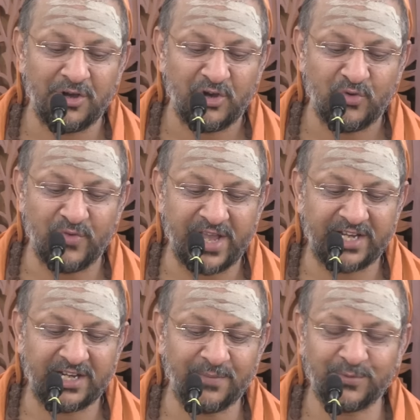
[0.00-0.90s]

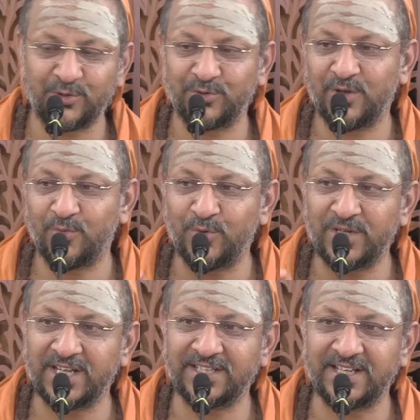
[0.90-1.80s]
wake up to the
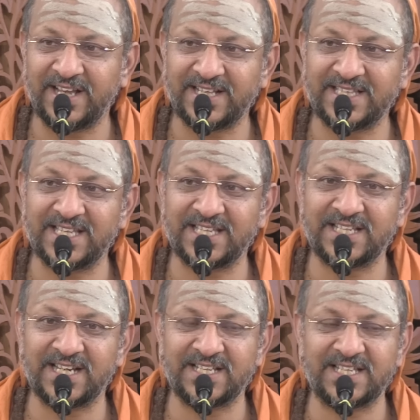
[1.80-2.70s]
ullade,
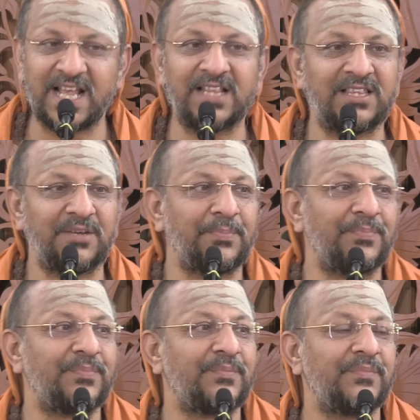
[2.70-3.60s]
existence, sat,
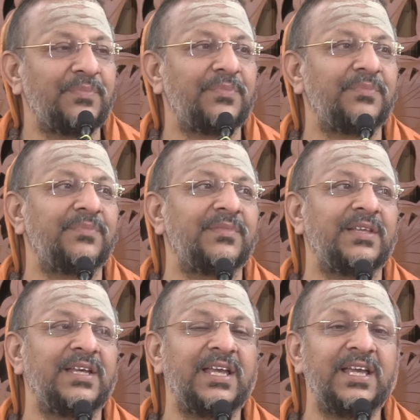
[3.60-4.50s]

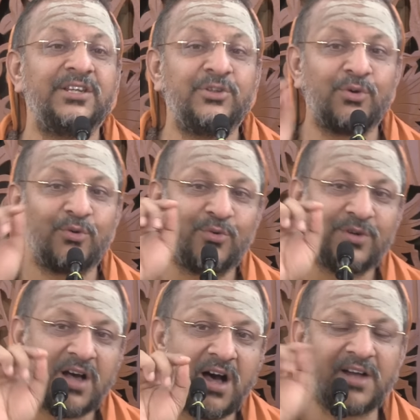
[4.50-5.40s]
in your own
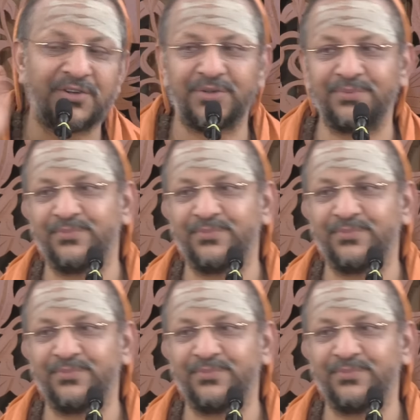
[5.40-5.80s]
heart.